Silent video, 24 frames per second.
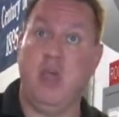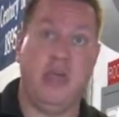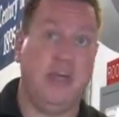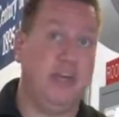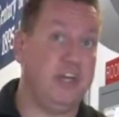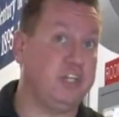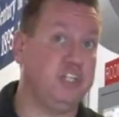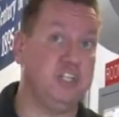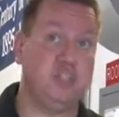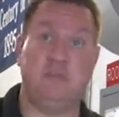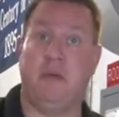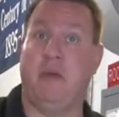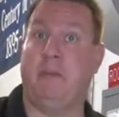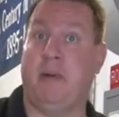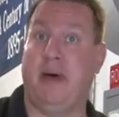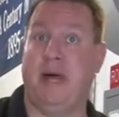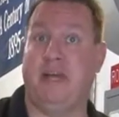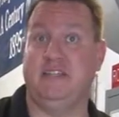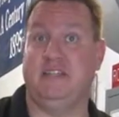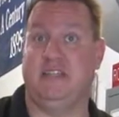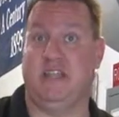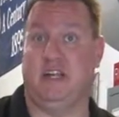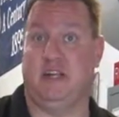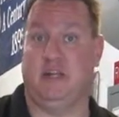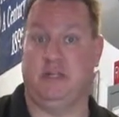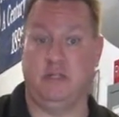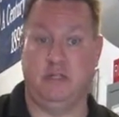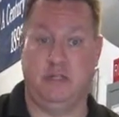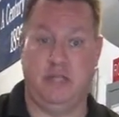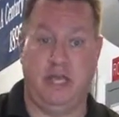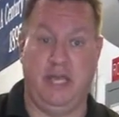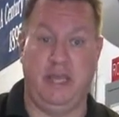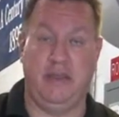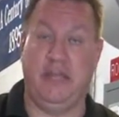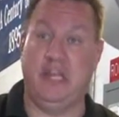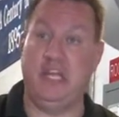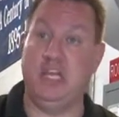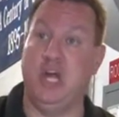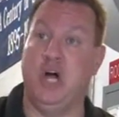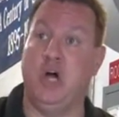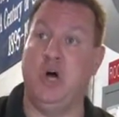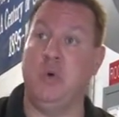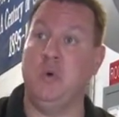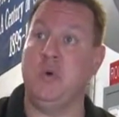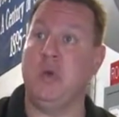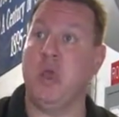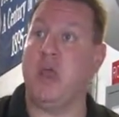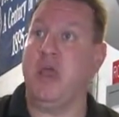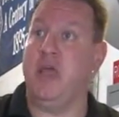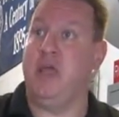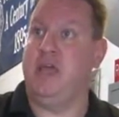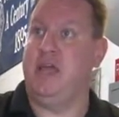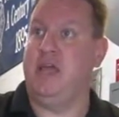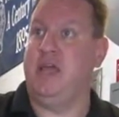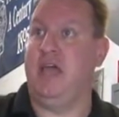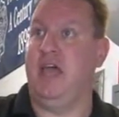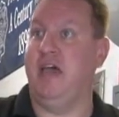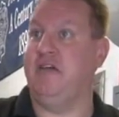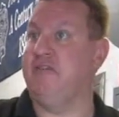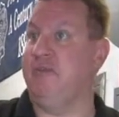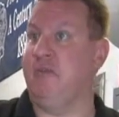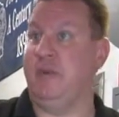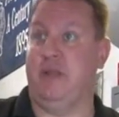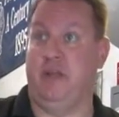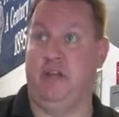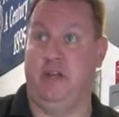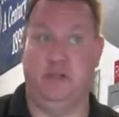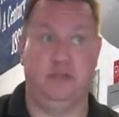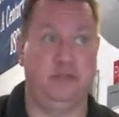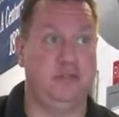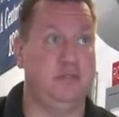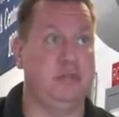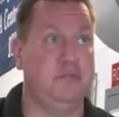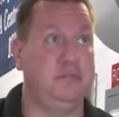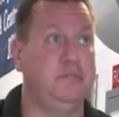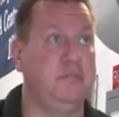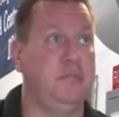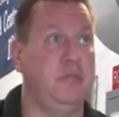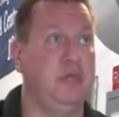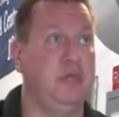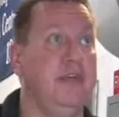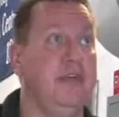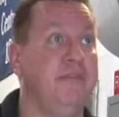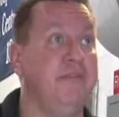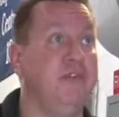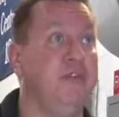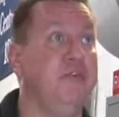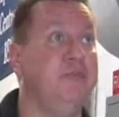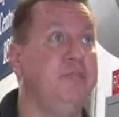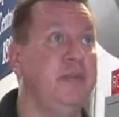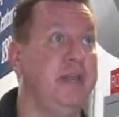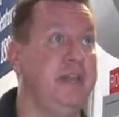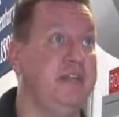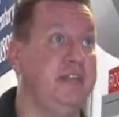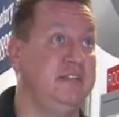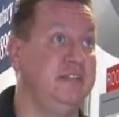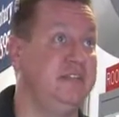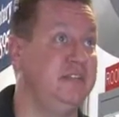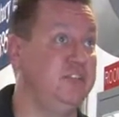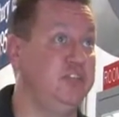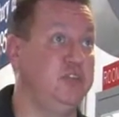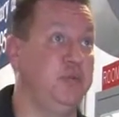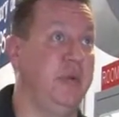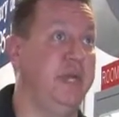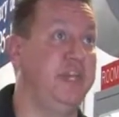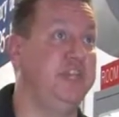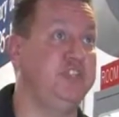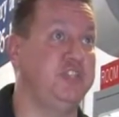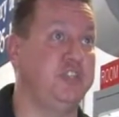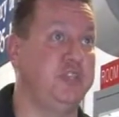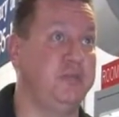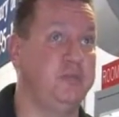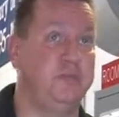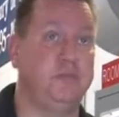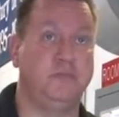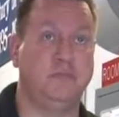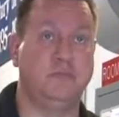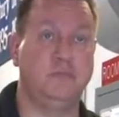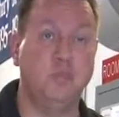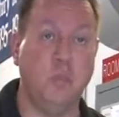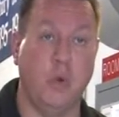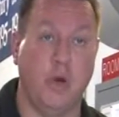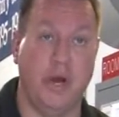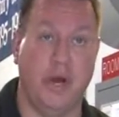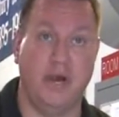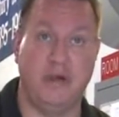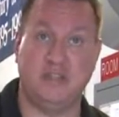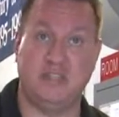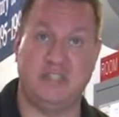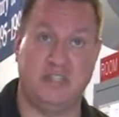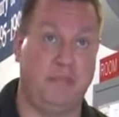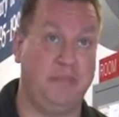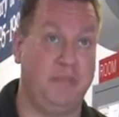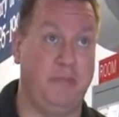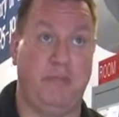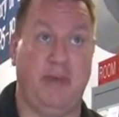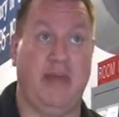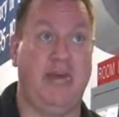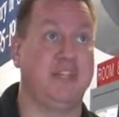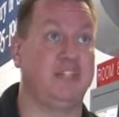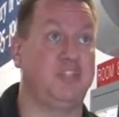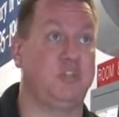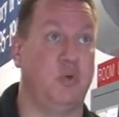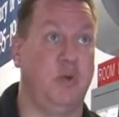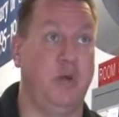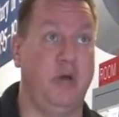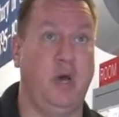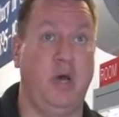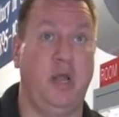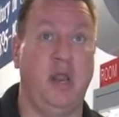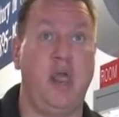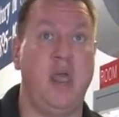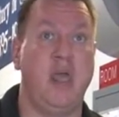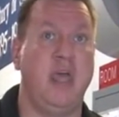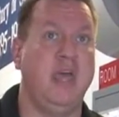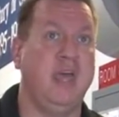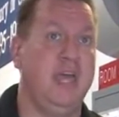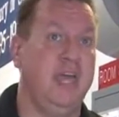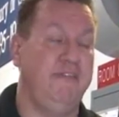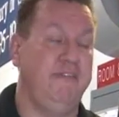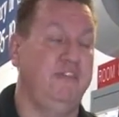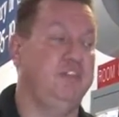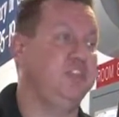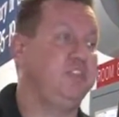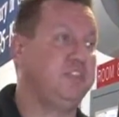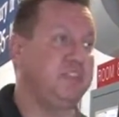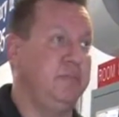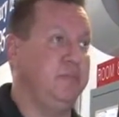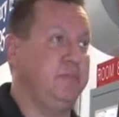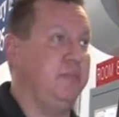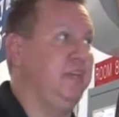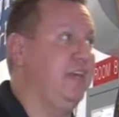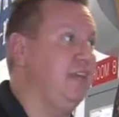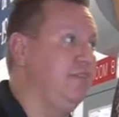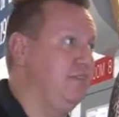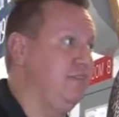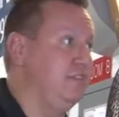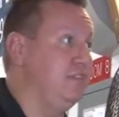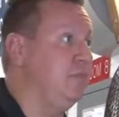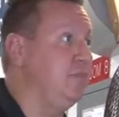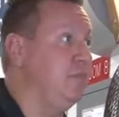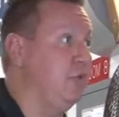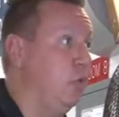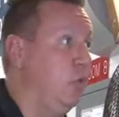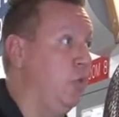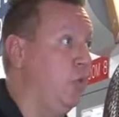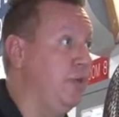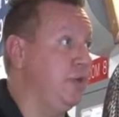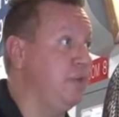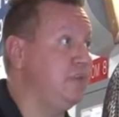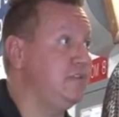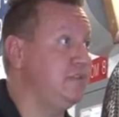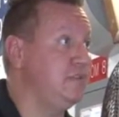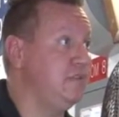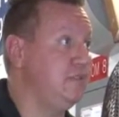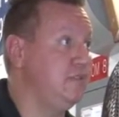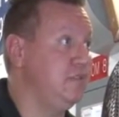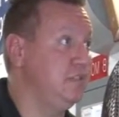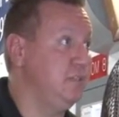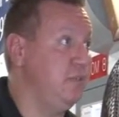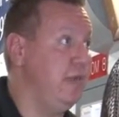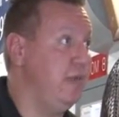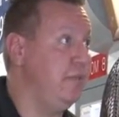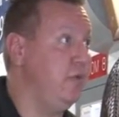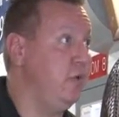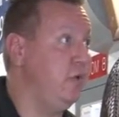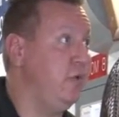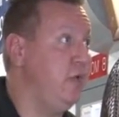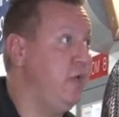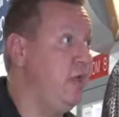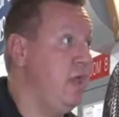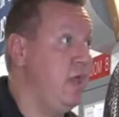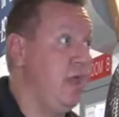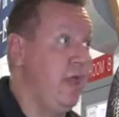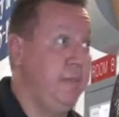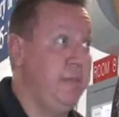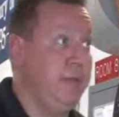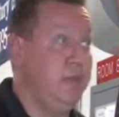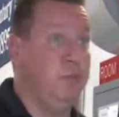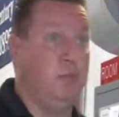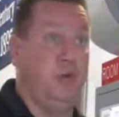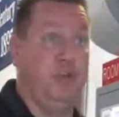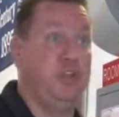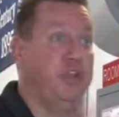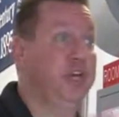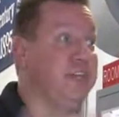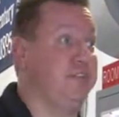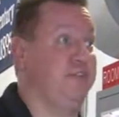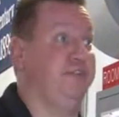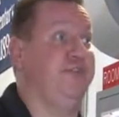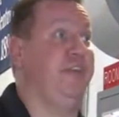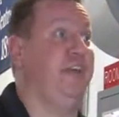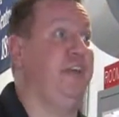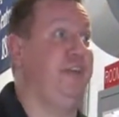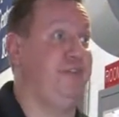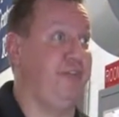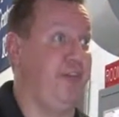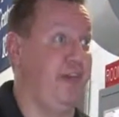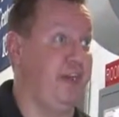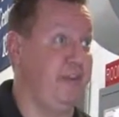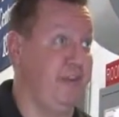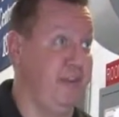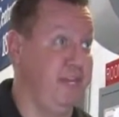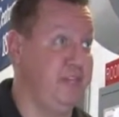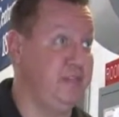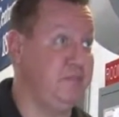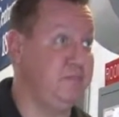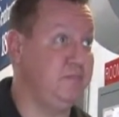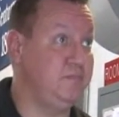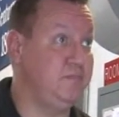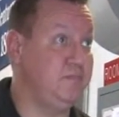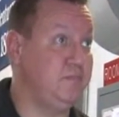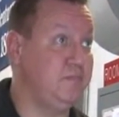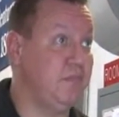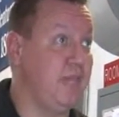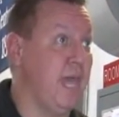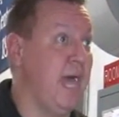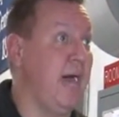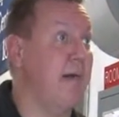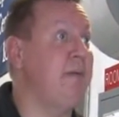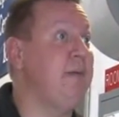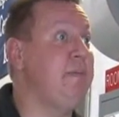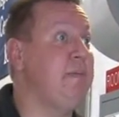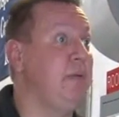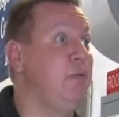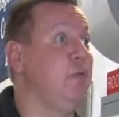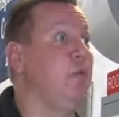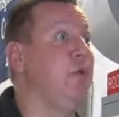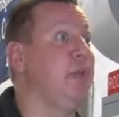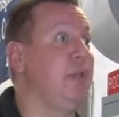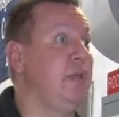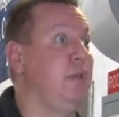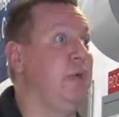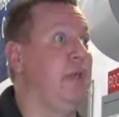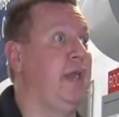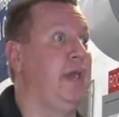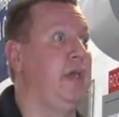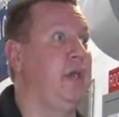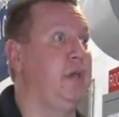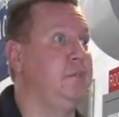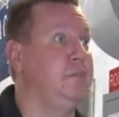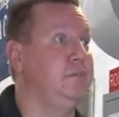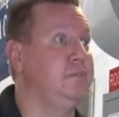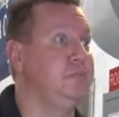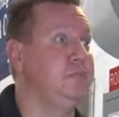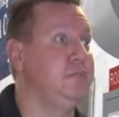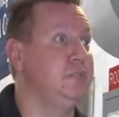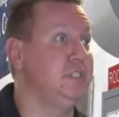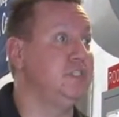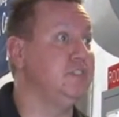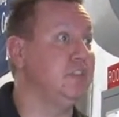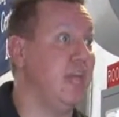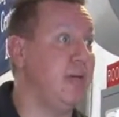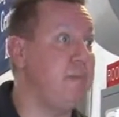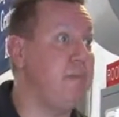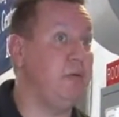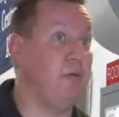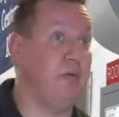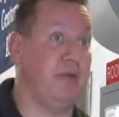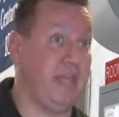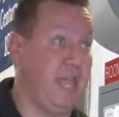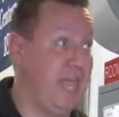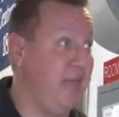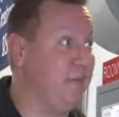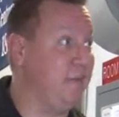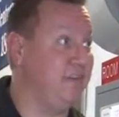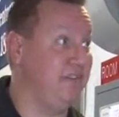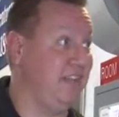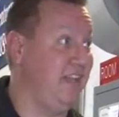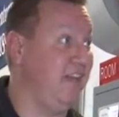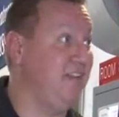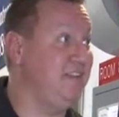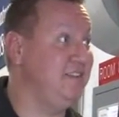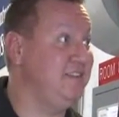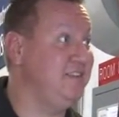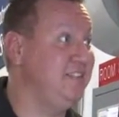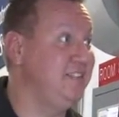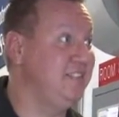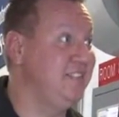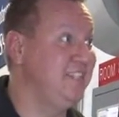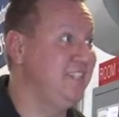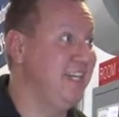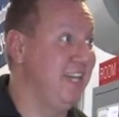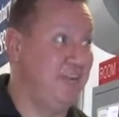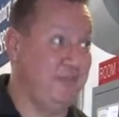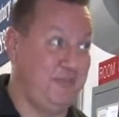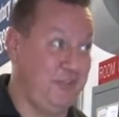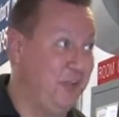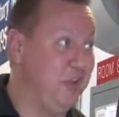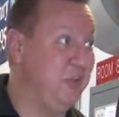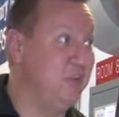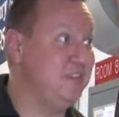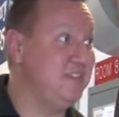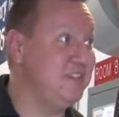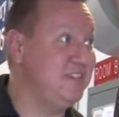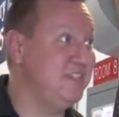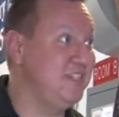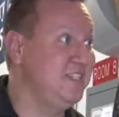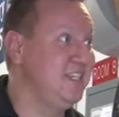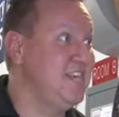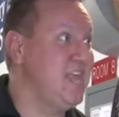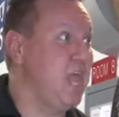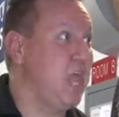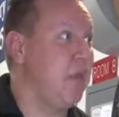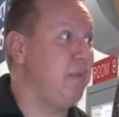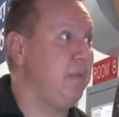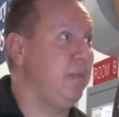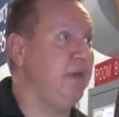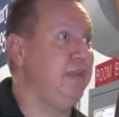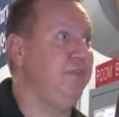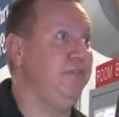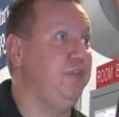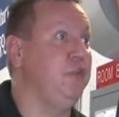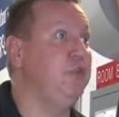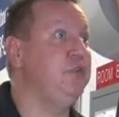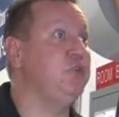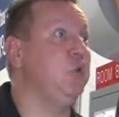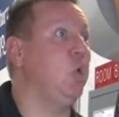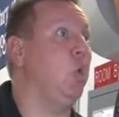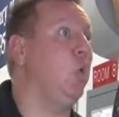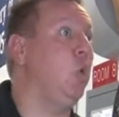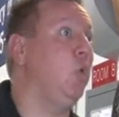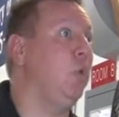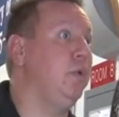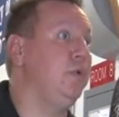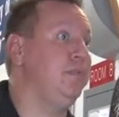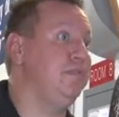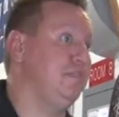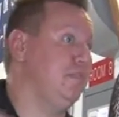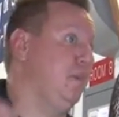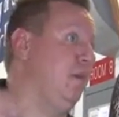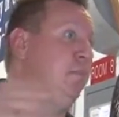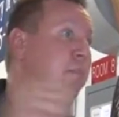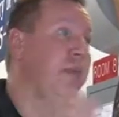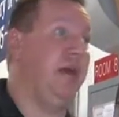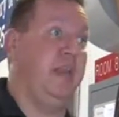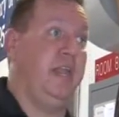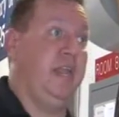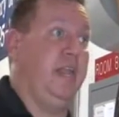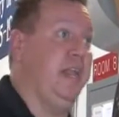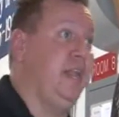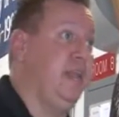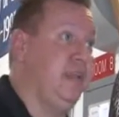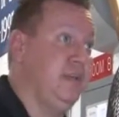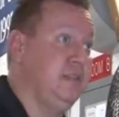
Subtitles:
It could just be a bystander. And they know, everybody knows, if you've been in a situation where something bad is going on, if you just simply give simple orders to people, I mean, when you guys are fighting a fire, right? How many people really want to help? There's a lot of people with cameras now and phones, but if you told somebody,